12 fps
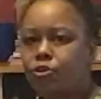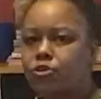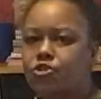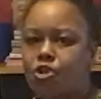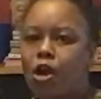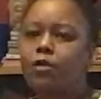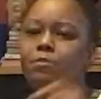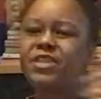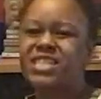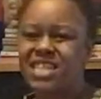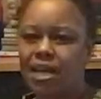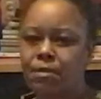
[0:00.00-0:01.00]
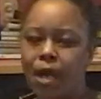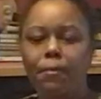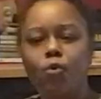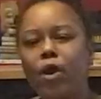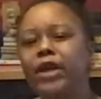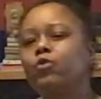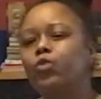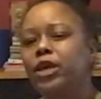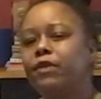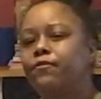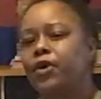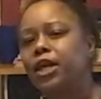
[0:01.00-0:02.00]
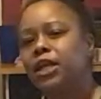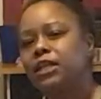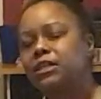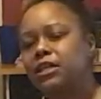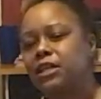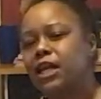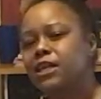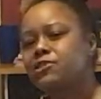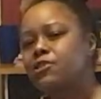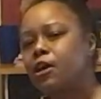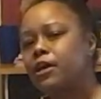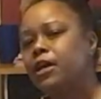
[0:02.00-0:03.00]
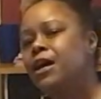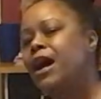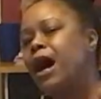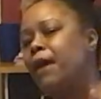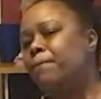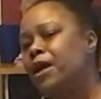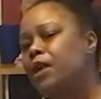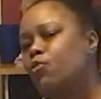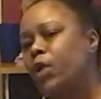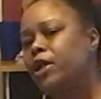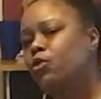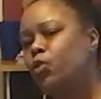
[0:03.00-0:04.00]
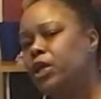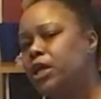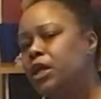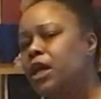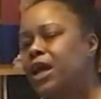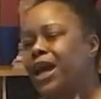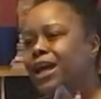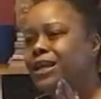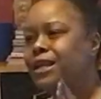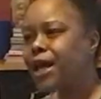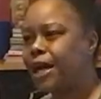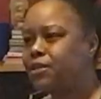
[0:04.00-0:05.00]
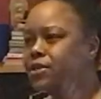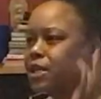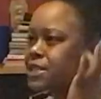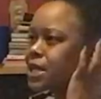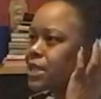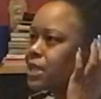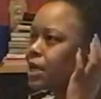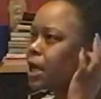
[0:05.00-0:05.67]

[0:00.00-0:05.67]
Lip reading: to start them the same day. I'm going to wait a week for anything that I started. I may wait a week. And a lot of things I think